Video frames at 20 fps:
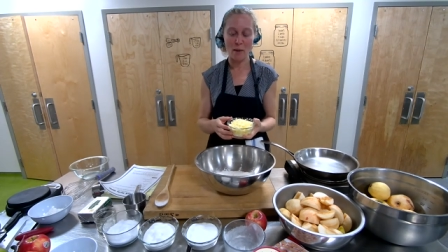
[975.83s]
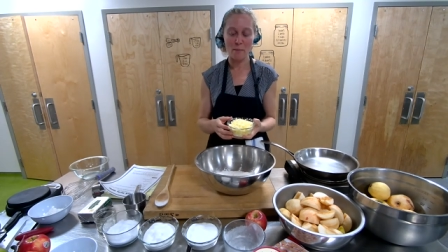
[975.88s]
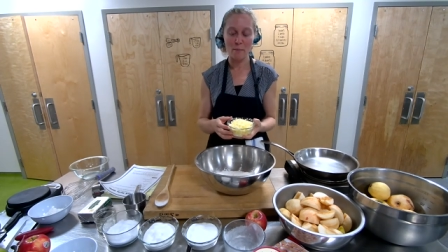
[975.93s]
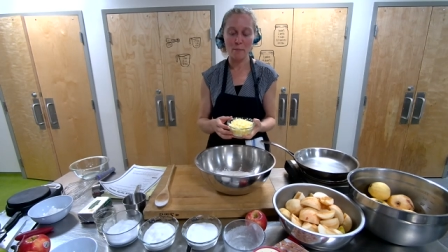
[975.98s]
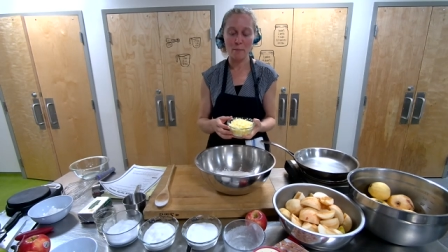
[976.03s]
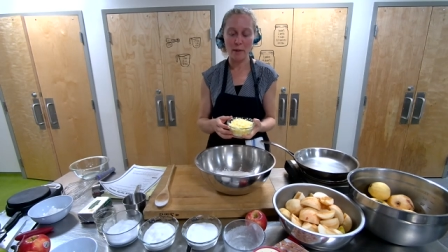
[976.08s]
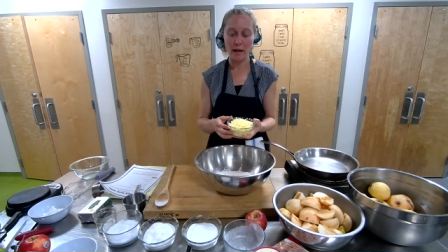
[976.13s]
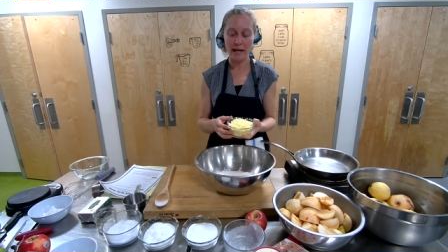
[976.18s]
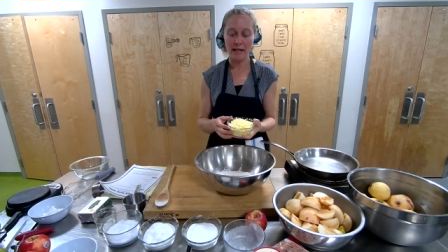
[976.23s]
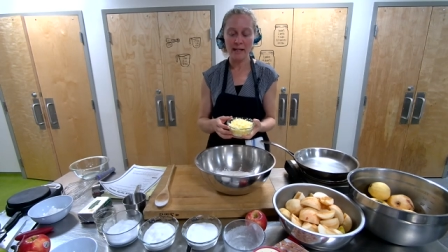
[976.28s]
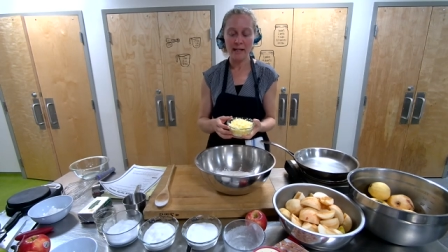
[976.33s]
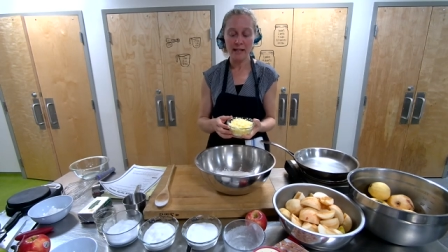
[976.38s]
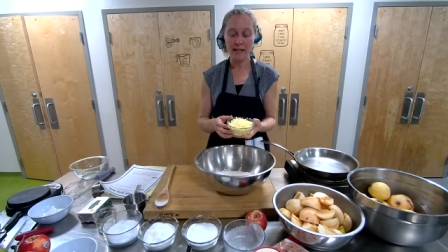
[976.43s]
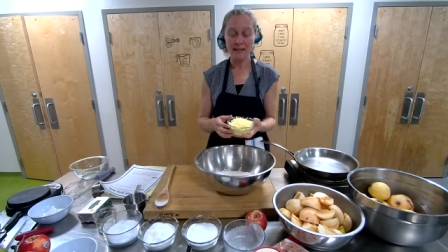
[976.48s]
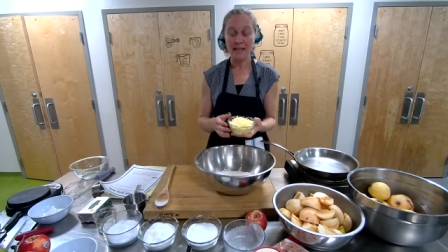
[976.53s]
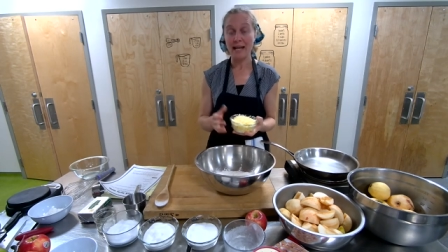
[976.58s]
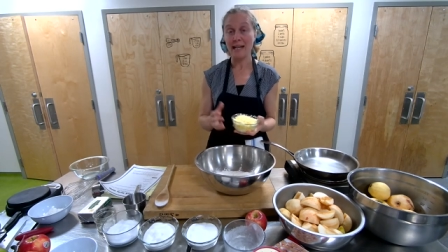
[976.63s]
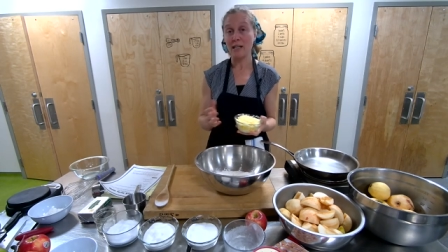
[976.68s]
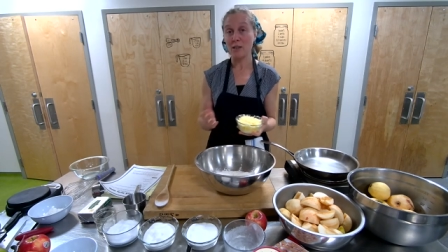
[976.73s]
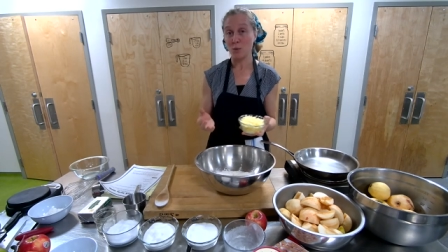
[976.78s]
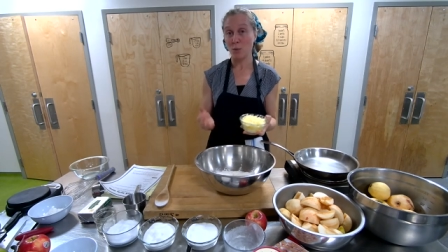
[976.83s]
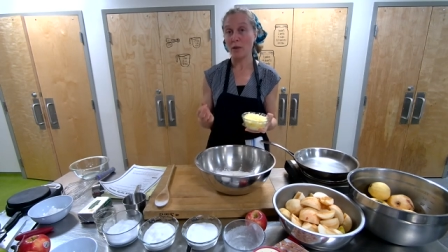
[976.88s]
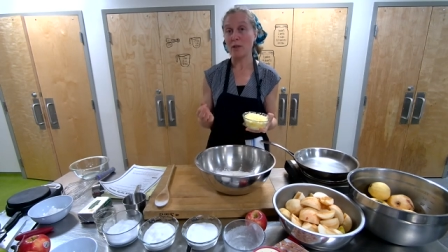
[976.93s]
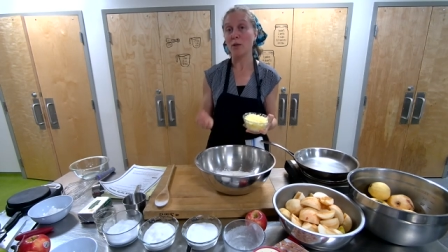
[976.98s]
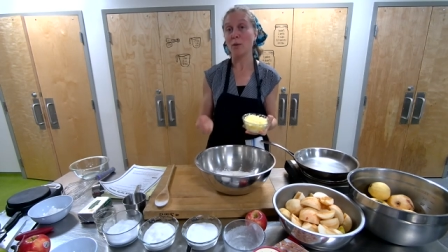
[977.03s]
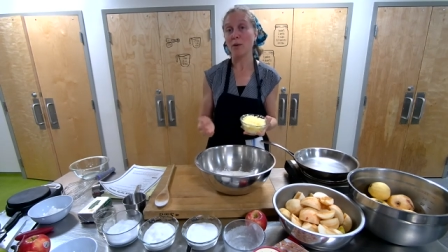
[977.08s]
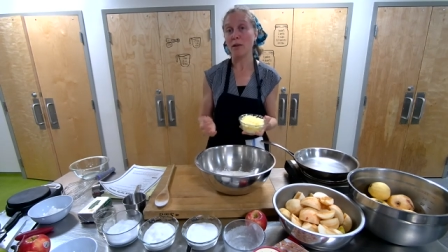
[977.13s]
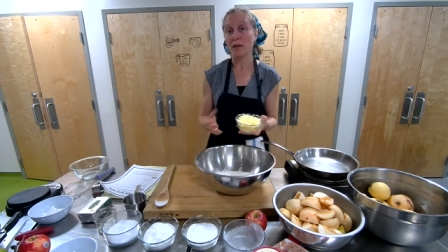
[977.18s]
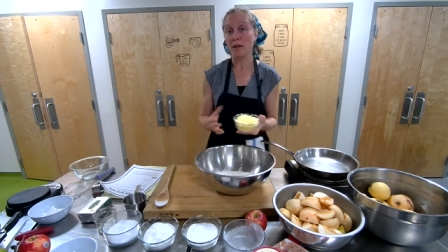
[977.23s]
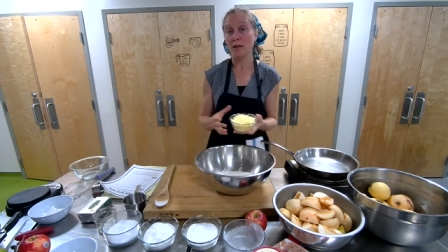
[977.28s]
but that is what you
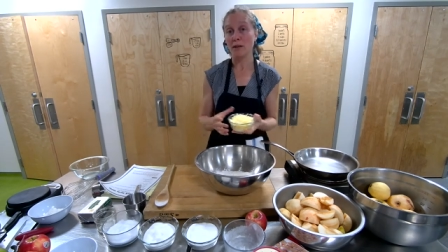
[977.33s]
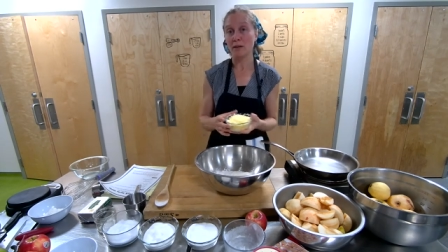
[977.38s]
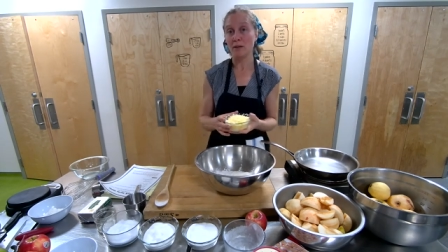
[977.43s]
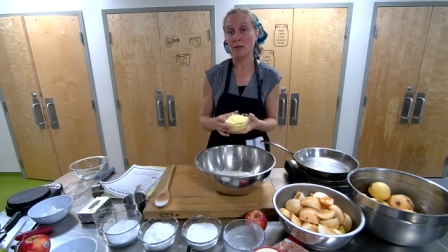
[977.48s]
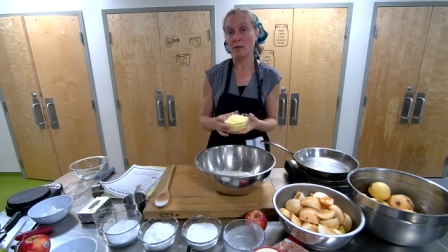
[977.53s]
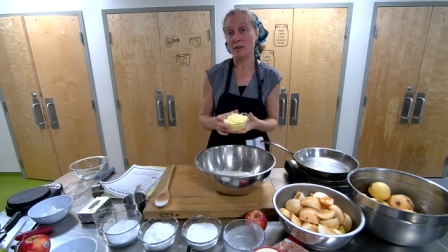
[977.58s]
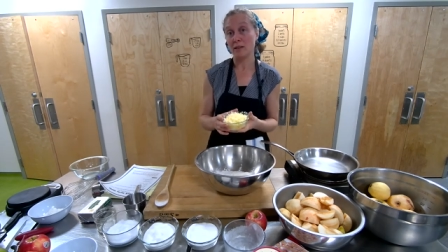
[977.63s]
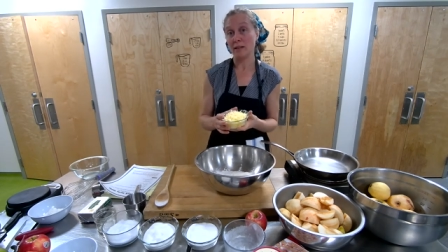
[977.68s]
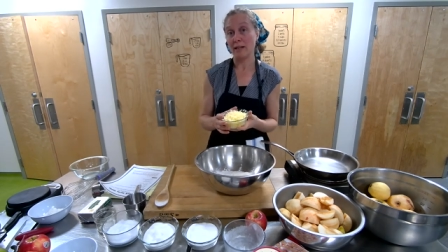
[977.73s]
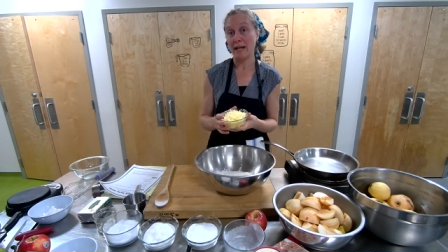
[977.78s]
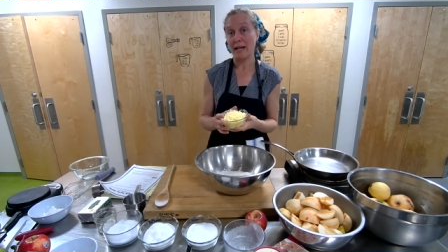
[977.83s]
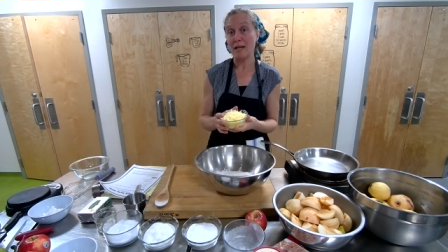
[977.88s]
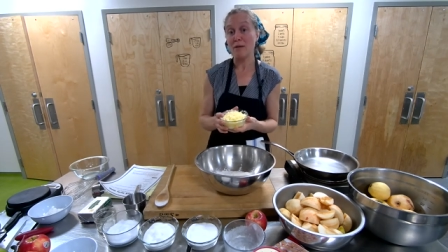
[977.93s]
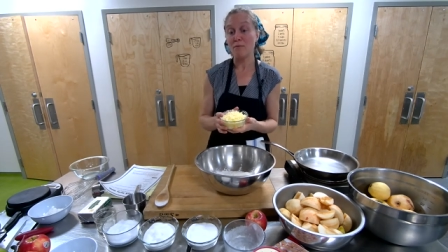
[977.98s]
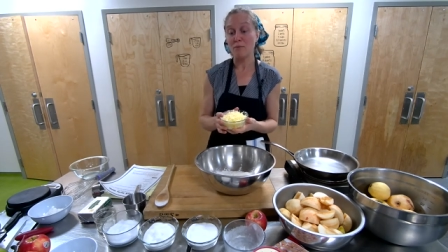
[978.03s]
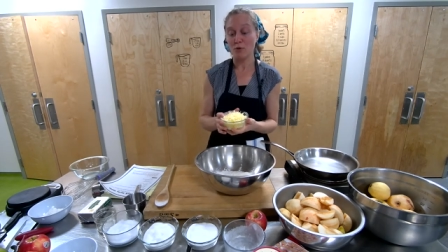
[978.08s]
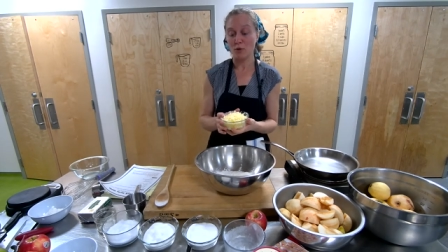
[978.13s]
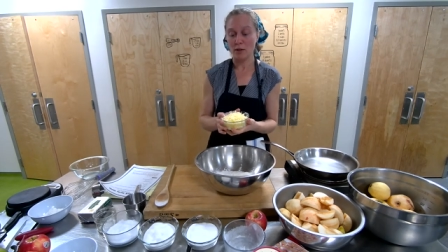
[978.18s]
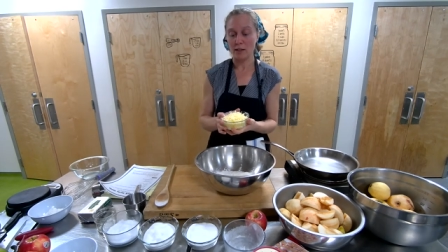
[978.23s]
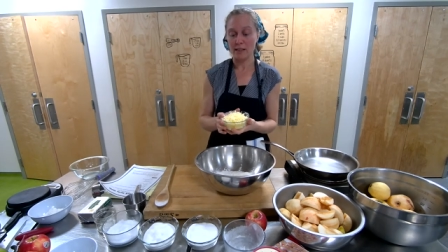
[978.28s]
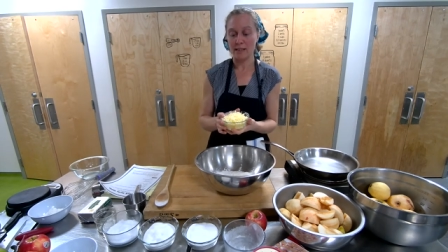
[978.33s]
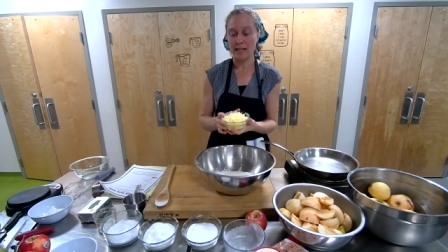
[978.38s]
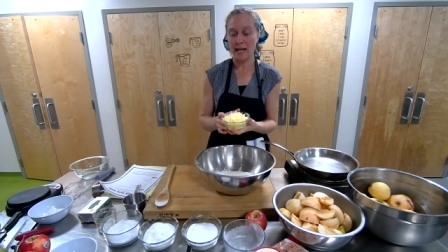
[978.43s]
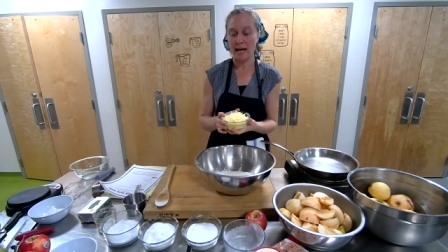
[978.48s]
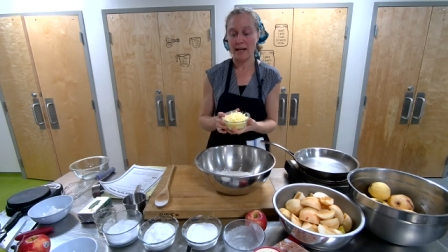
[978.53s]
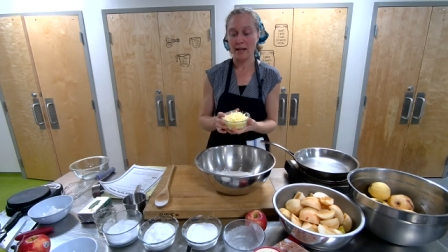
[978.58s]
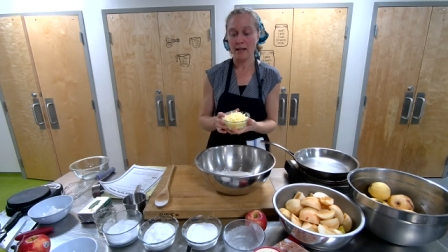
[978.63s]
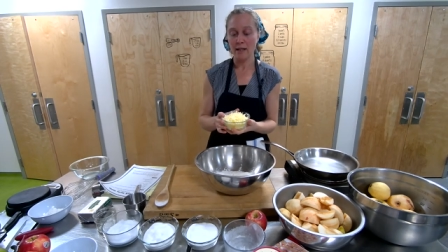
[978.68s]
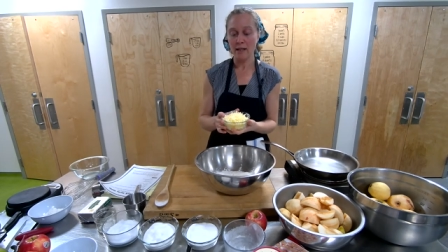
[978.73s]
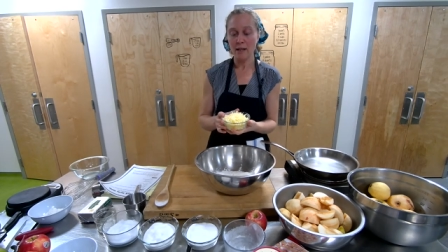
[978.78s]
want to aim for, is that